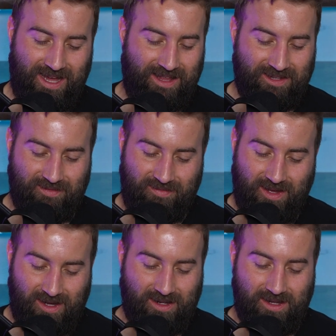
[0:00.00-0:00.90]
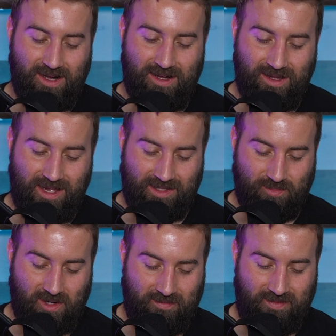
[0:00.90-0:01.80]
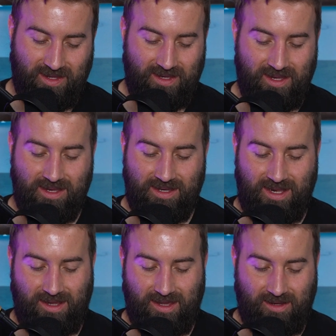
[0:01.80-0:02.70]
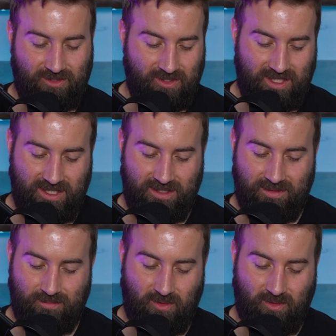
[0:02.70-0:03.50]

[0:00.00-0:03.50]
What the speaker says: island of Hong Kong as part of the Nanking Treaty.